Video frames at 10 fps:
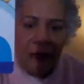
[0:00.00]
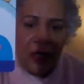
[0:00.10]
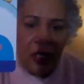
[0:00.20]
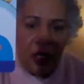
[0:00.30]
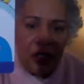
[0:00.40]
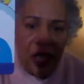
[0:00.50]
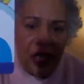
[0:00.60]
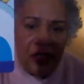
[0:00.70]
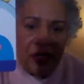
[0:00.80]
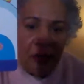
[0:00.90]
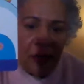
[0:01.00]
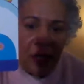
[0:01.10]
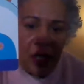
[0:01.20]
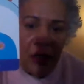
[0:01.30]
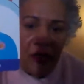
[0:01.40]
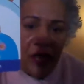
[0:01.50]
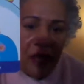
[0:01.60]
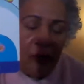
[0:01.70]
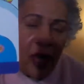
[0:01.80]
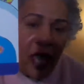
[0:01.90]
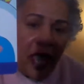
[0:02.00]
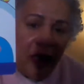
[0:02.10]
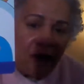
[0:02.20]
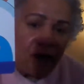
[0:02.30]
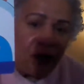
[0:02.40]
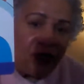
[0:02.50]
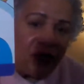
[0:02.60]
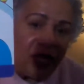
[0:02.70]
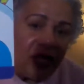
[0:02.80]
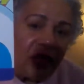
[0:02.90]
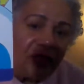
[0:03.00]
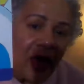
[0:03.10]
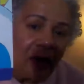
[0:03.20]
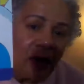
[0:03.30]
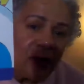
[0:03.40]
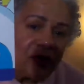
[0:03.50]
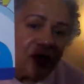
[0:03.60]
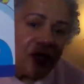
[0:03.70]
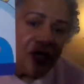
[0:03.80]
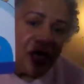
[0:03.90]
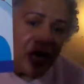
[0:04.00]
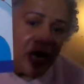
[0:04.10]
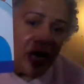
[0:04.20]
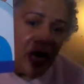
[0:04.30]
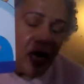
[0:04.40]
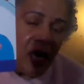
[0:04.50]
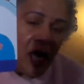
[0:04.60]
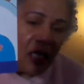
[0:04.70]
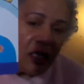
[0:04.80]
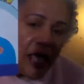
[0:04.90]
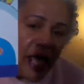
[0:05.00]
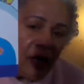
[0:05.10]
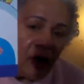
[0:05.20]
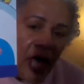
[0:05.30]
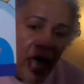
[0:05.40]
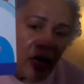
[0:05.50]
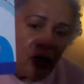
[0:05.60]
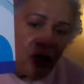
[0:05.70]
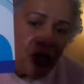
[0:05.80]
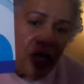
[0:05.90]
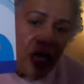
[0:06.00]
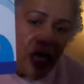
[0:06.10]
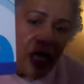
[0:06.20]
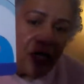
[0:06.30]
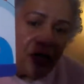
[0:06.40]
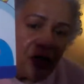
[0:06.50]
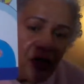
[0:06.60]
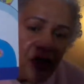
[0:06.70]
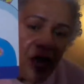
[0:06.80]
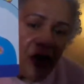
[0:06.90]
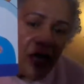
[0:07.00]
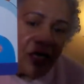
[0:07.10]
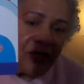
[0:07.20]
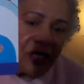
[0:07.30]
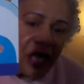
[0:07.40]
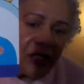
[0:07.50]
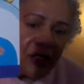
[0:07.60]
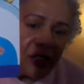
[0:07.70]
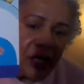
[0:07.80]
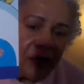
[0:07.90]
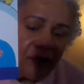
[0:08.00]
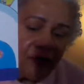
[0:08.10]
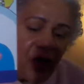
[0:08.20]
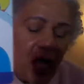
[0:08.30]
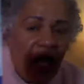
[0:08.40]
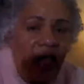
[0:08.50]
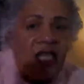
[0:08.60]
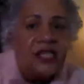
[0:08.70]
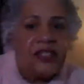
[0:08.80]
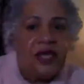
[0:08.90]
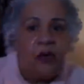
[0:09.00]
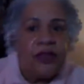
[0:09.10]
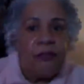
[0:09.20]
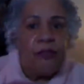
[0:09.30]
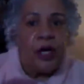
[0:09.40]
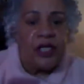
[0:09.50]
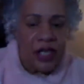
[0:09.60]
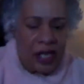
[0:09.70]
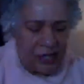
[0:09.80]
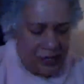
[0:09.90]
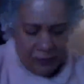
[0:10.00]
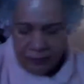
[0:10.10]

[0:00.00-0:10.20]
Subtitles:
It looks like a simple little thing, but everything that that person did layered energy into their intention. Let's see what the book says.